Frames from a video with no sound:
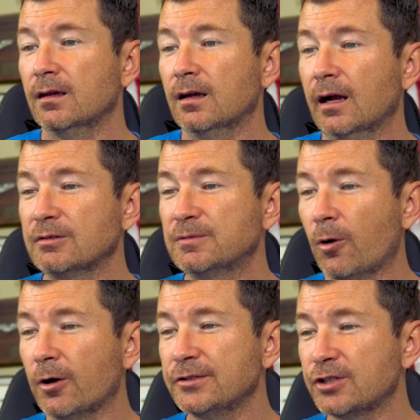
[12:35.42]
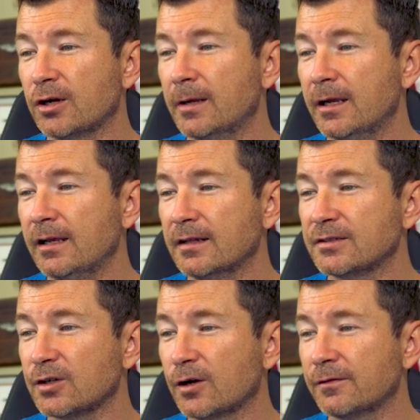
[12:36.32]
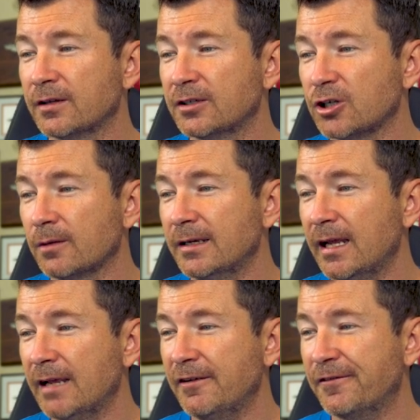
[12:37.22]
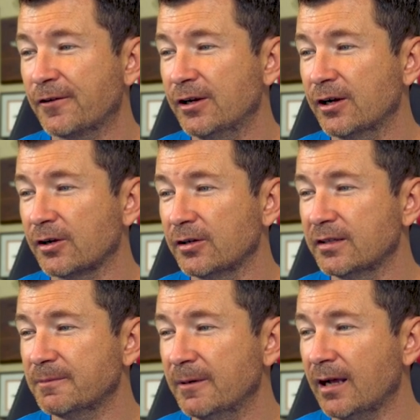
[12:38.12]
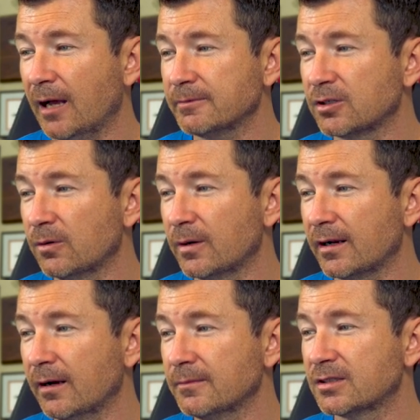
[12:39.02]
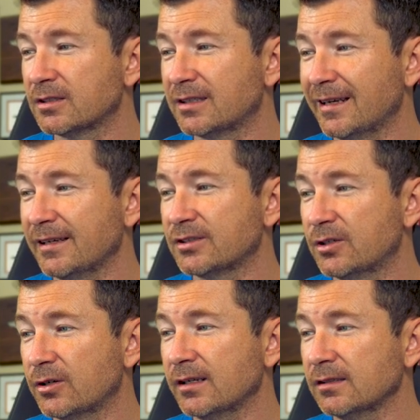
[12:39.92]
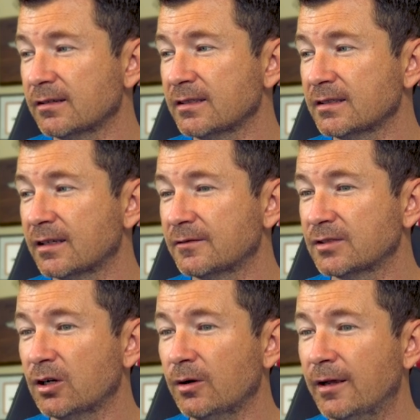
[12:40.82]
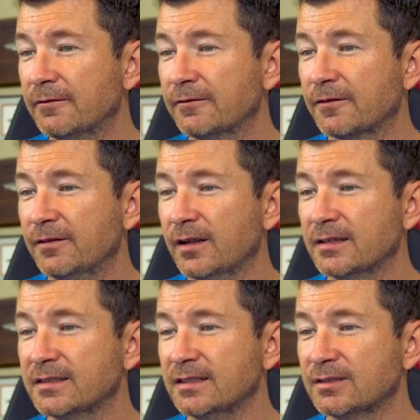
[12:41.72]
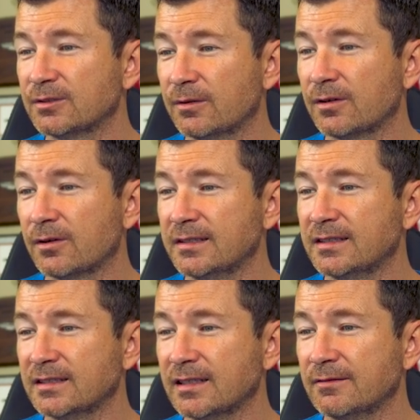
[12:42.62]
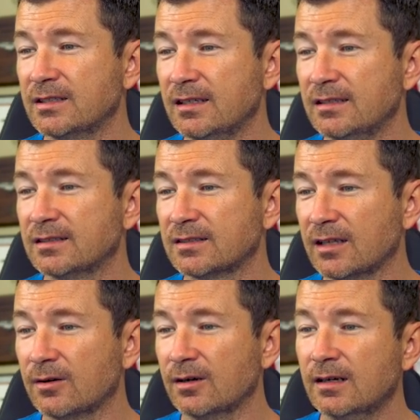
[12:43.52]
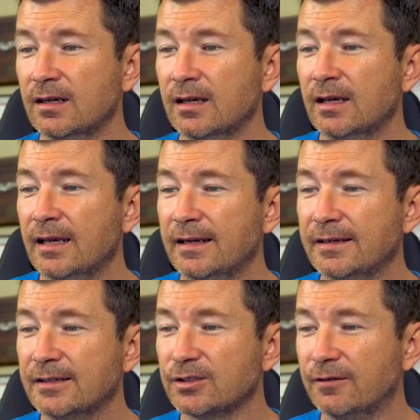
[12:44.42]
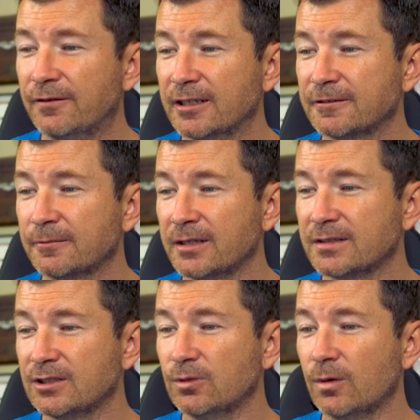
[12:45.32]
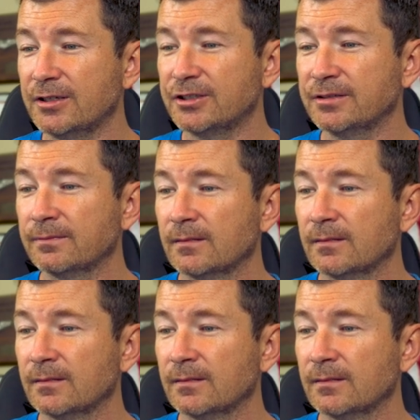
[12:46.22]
I was born in Germany and served in the German Navy for a year. Could this be an obstacle when it comes to getting a security clearance? And if so, even for flying C-130, C-17s, etc. Any additional advice for my situation?